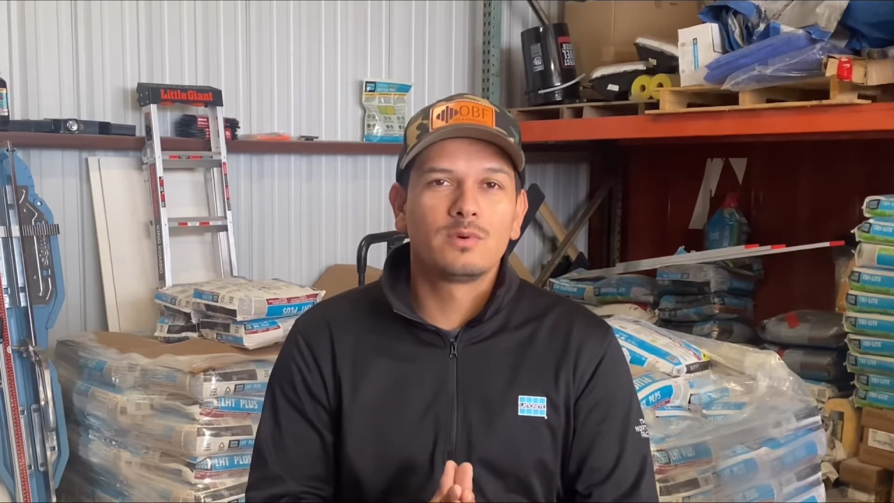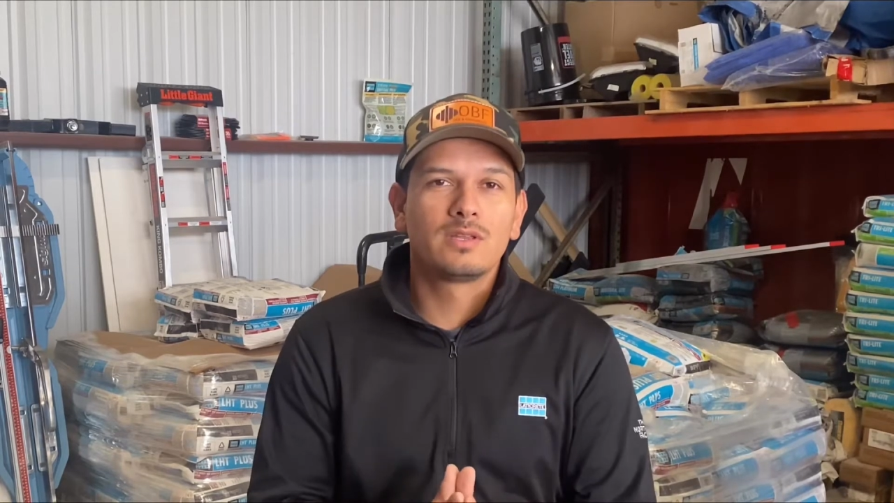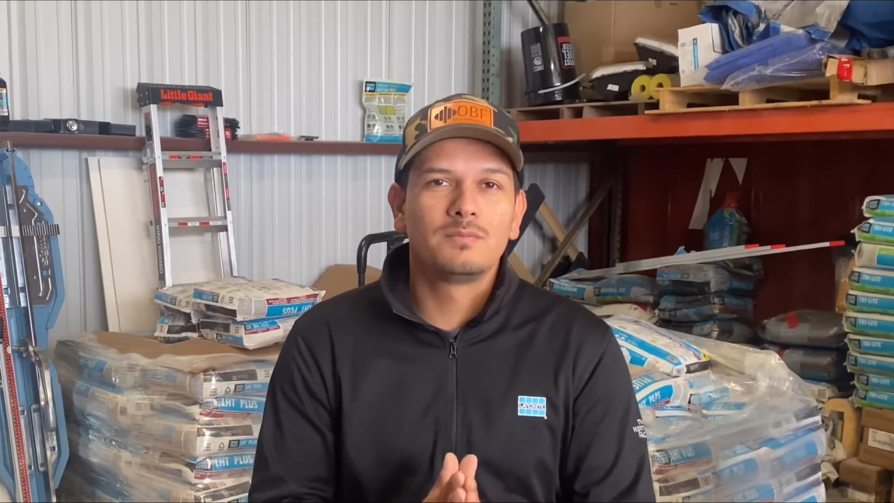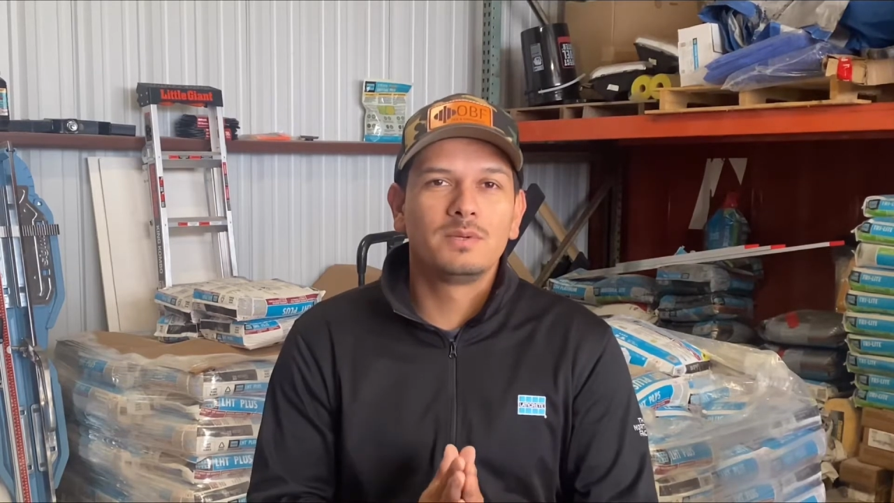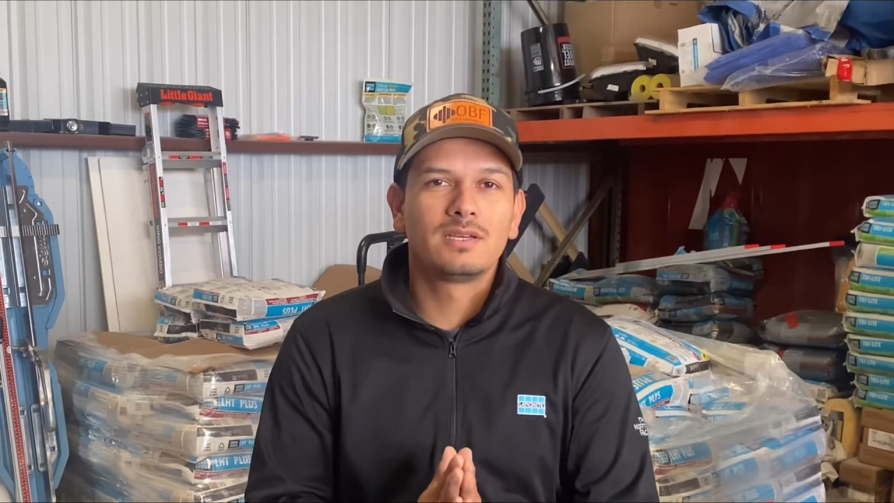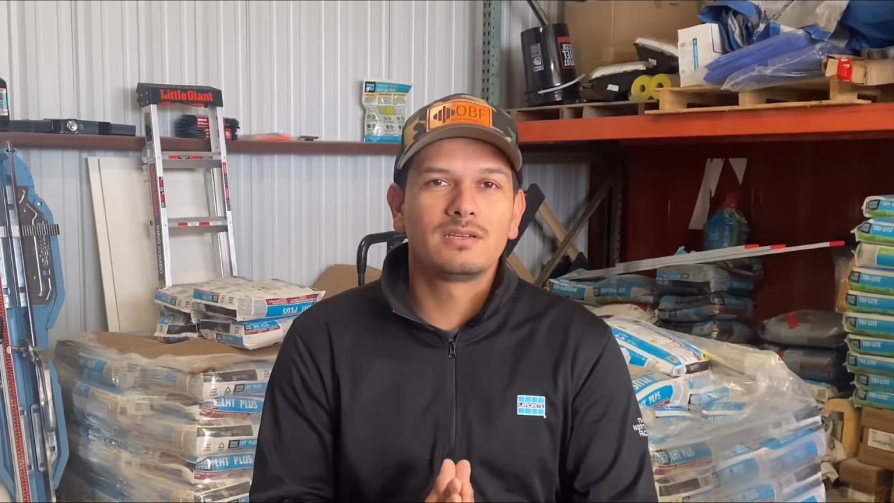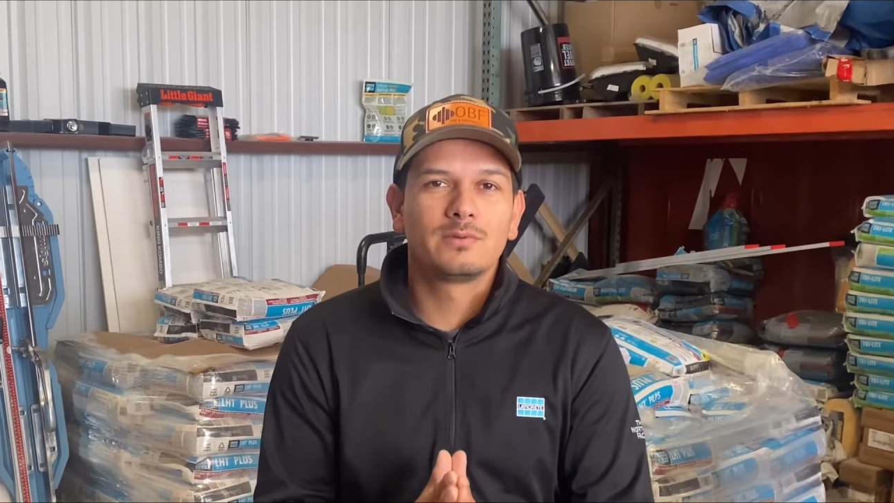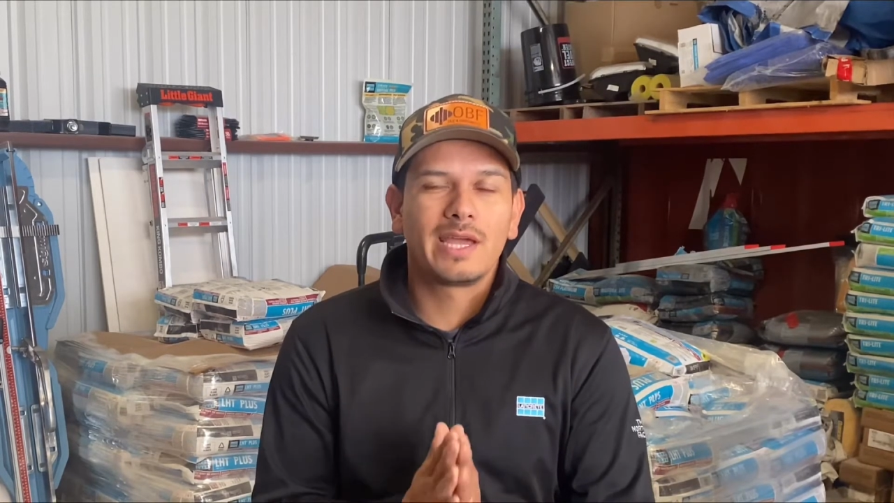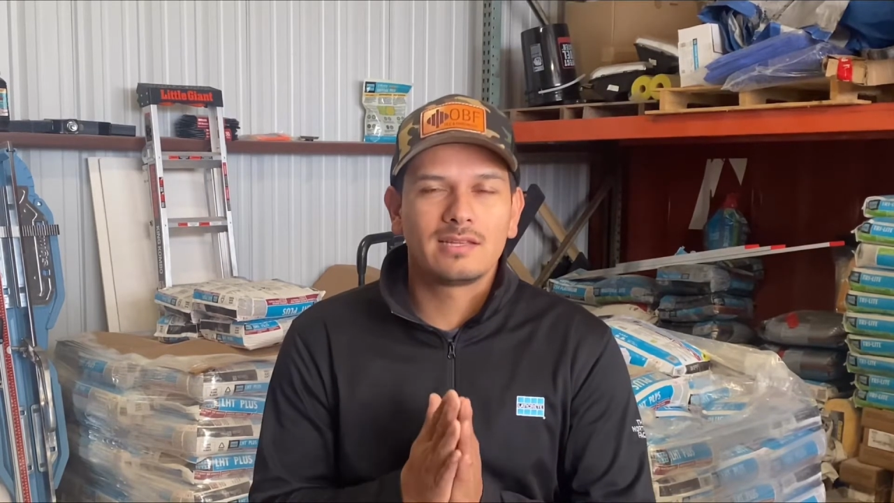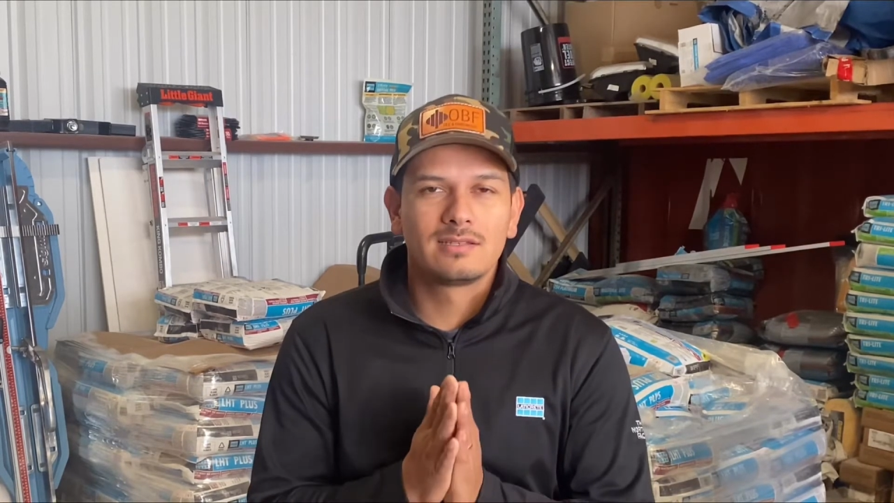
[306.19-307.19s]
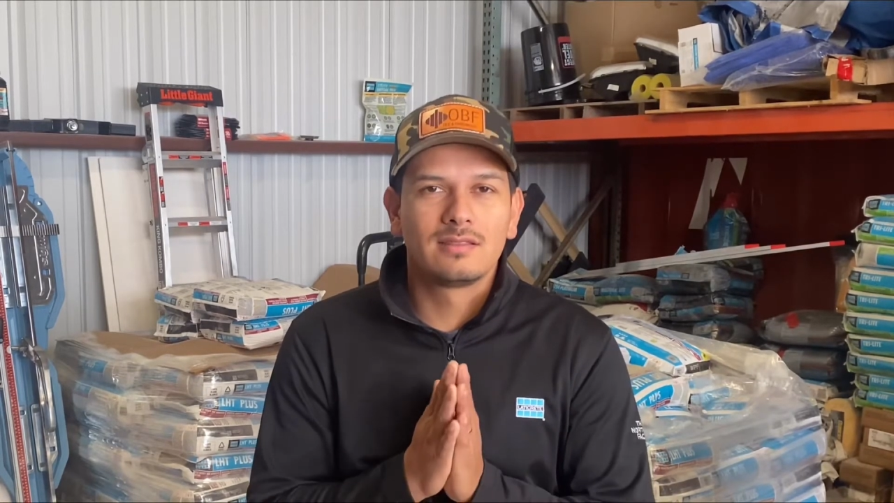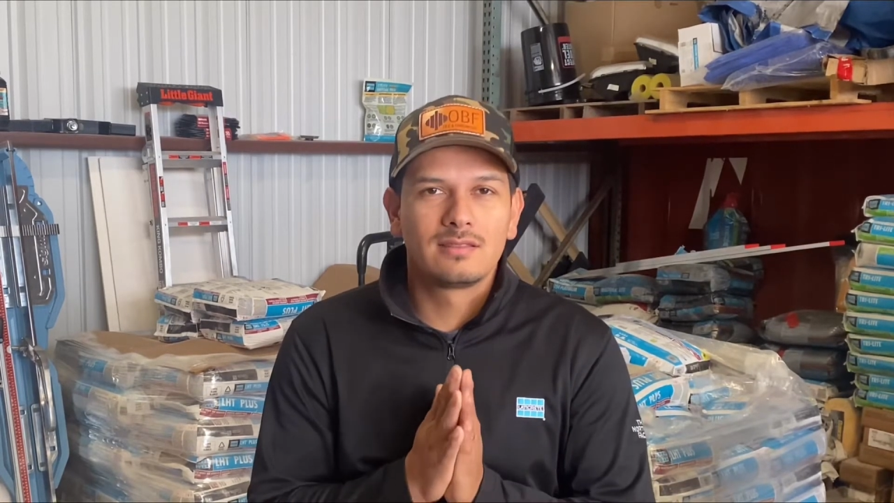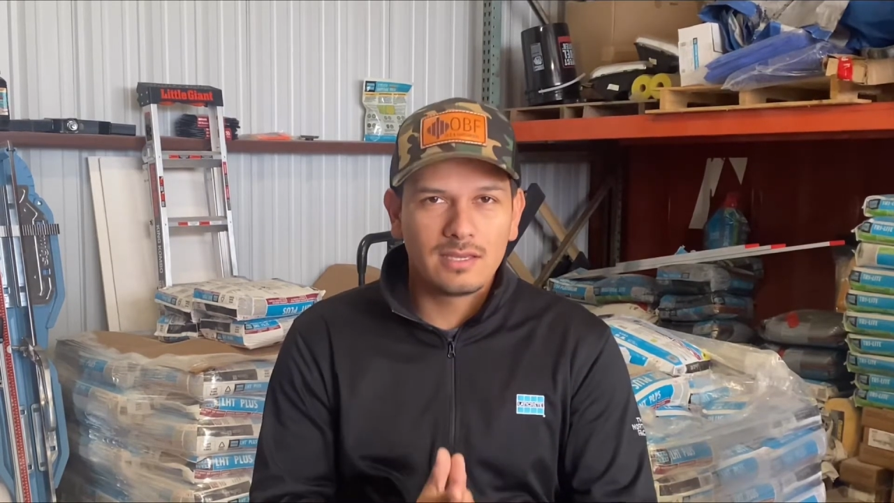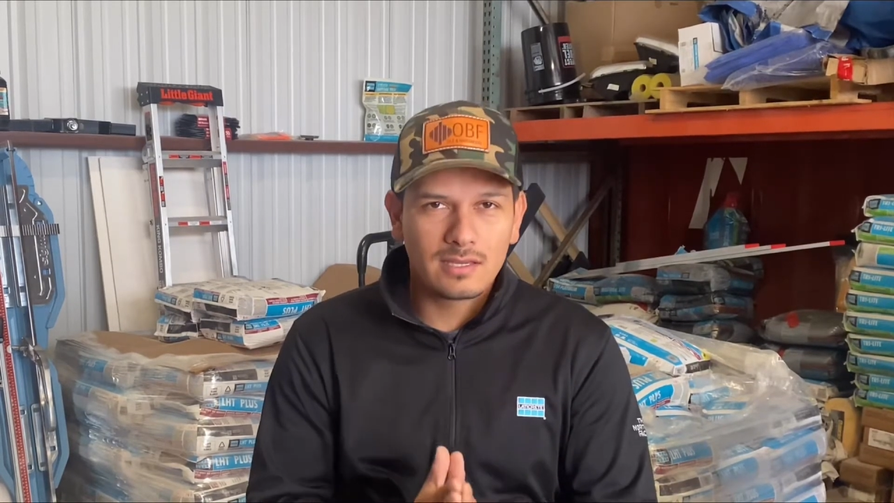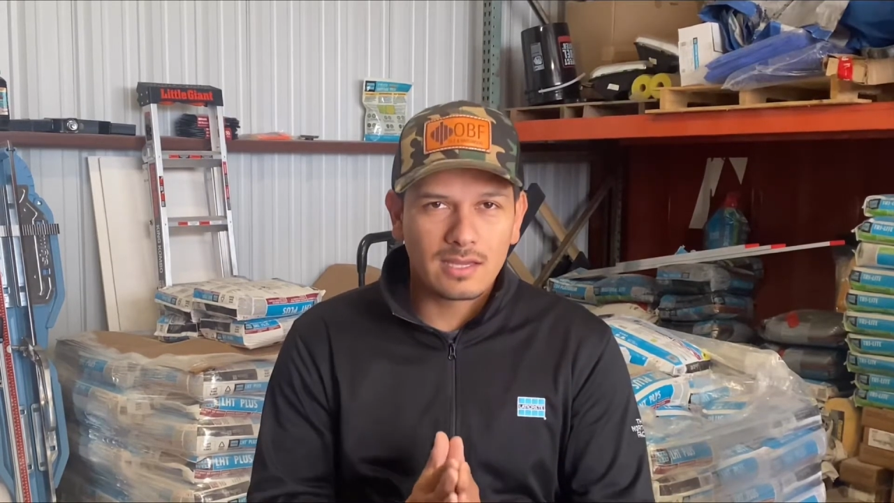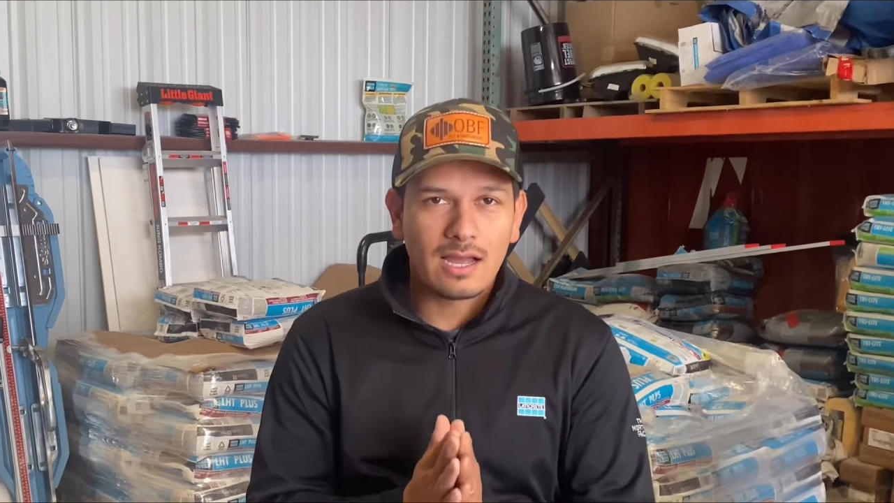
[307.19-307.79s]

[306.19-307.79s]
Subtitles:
with because we had to think